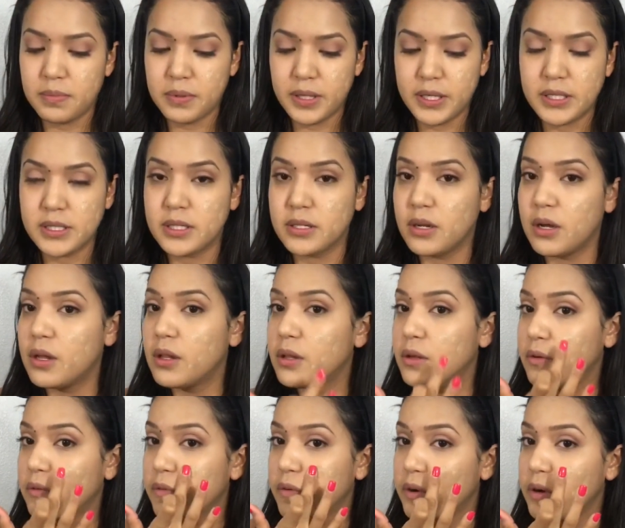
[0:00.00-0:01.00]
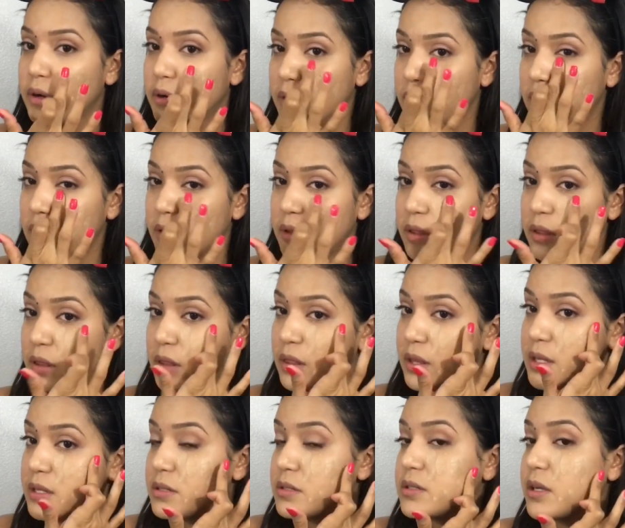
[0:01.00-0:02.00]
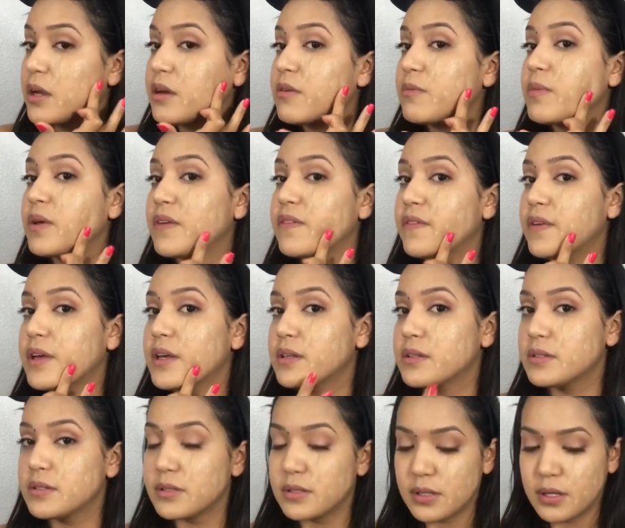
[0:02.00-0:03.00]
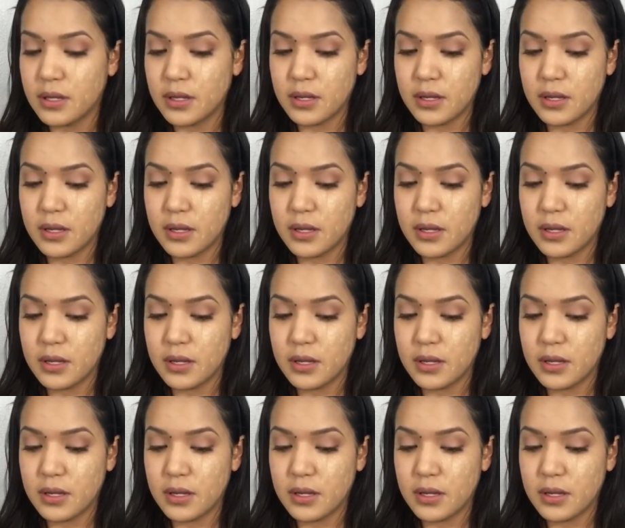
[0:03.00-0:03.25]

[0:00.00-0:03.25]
place it all over this side of my face.